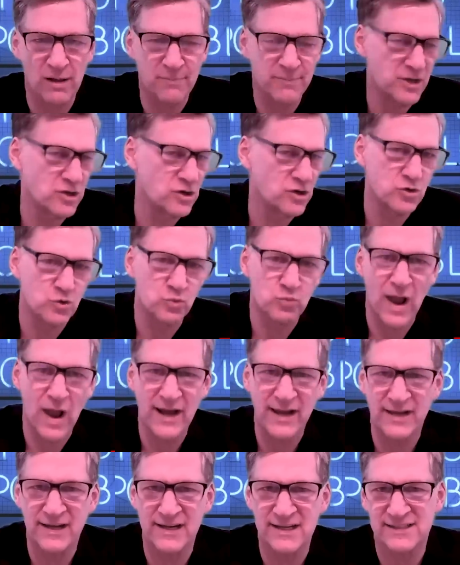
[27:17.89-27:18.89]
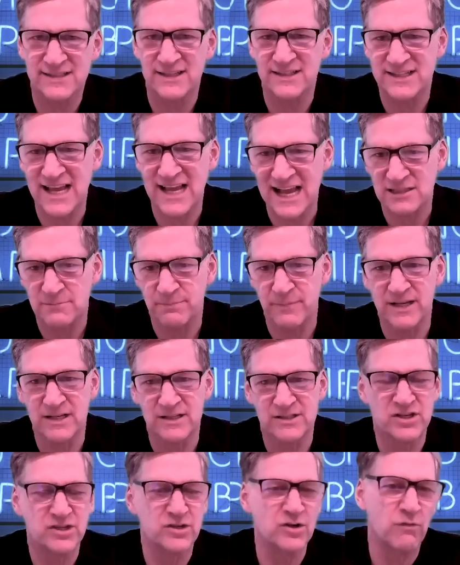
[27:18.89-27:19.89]
I mean, you do readiness
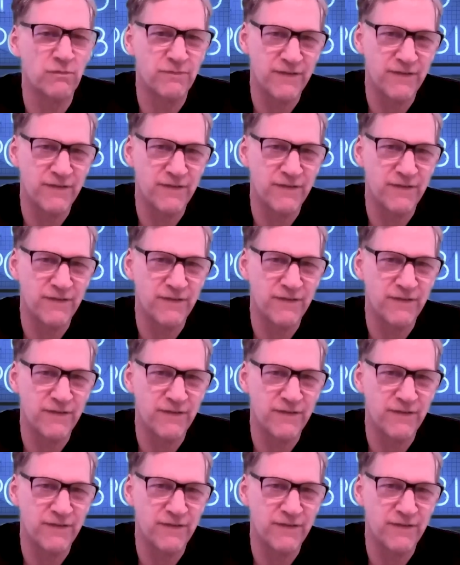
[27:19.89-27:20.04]
assessments, you know,